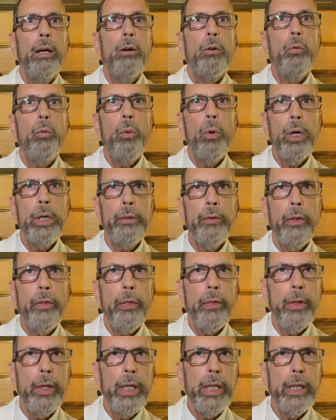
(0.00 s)
One
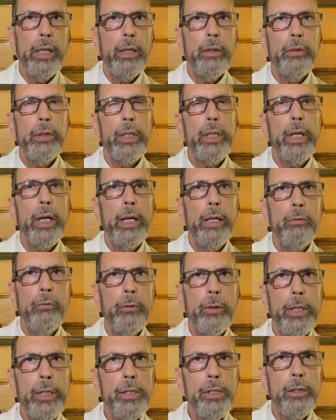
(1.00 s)
thing that
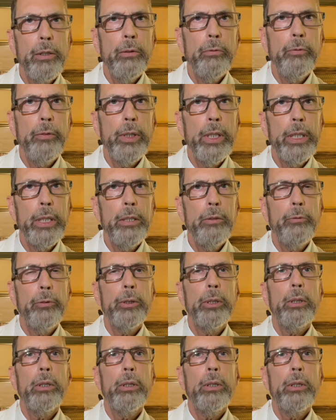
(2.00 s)
every survivor